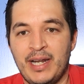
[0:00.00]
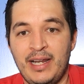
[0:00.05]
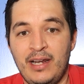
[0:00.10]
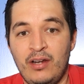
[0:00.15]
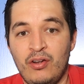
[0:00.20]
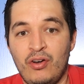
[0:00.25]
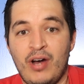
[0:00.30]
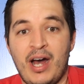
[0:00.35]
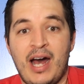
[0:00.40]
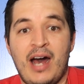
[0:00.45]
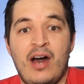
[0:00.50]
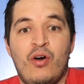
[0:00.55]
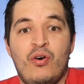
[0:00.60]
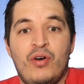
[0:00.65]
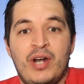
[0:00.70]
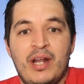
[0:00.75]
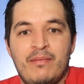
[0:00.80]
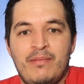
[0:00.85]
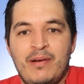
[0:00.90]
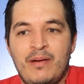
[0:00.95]
in parallel,
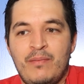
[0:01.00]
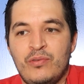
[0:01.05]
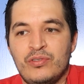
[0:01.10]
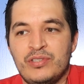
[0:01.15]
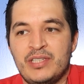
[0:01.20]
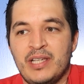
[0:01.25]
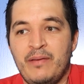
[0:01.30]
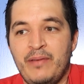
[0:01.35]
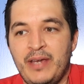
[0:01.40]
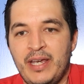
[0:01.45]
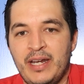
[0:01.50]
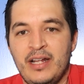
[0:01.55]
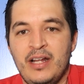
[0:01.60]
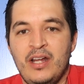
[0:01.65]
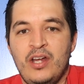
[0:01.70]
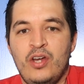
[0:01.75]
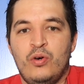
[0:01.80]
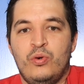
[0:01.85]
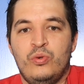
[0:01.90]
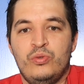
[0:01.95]
we are going to look at a
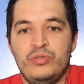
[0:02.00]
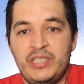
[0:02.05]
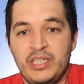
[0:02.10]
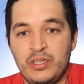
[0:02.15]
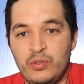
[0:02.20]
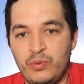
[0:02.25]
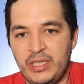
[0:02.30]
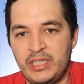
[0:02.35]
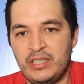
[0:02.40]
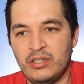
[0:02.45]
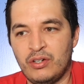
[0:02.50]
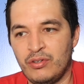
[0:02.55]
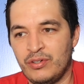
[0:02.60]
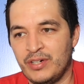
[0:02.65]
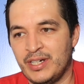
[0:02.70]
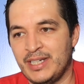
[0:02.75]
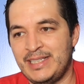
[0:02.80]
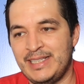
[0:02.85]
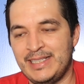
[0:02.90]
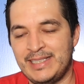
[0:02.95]
circuit with resistors in
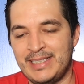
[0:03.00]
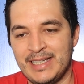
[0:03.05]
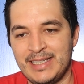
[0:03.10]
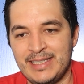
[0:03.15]
series.